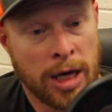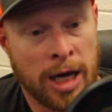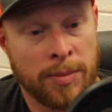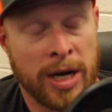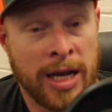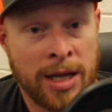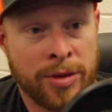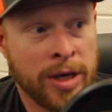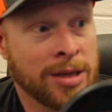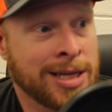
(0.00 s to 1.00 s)
But
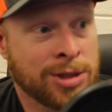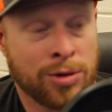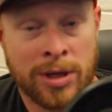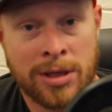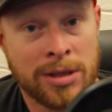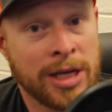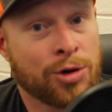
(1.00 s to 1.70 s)
anything less crinkly,